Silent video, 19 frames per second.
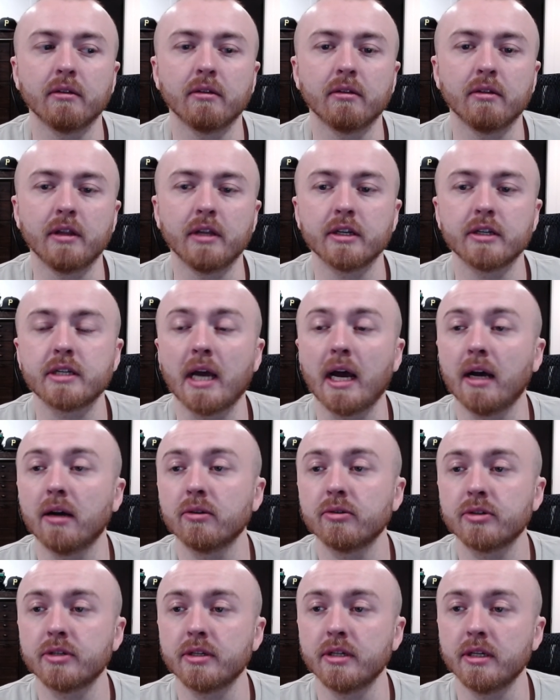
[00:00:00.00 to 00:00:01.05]
This
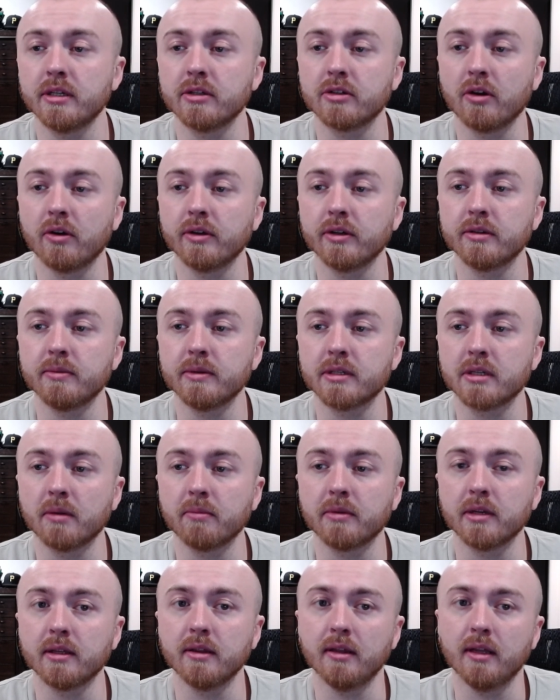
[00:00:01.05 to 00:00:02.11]
house is going to be
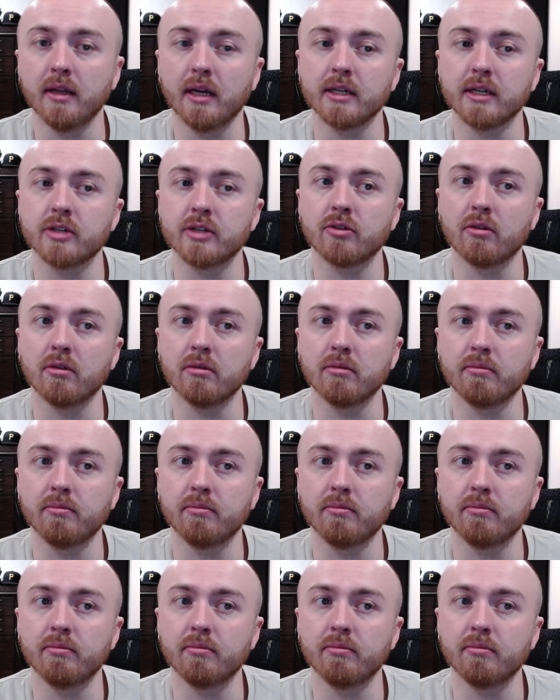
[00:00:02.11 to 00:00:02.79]
something that I start